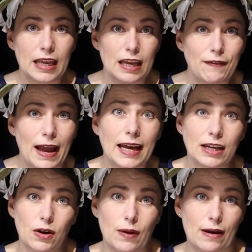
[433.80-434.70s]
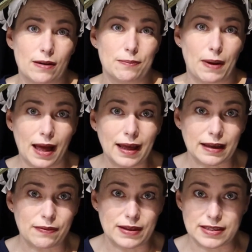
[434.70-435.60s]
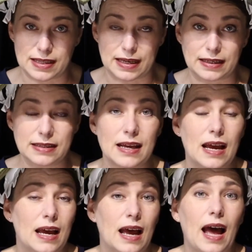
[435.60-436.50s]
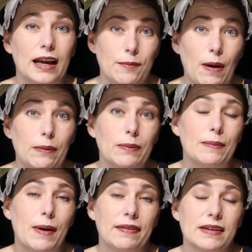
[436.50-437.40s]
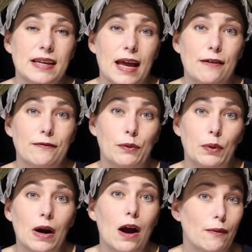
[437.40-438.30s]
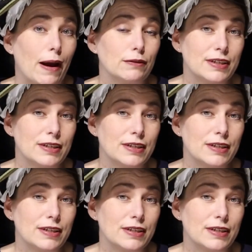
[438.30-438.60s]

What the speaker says: If I had to go out and buy these things, I could probably make this hat for around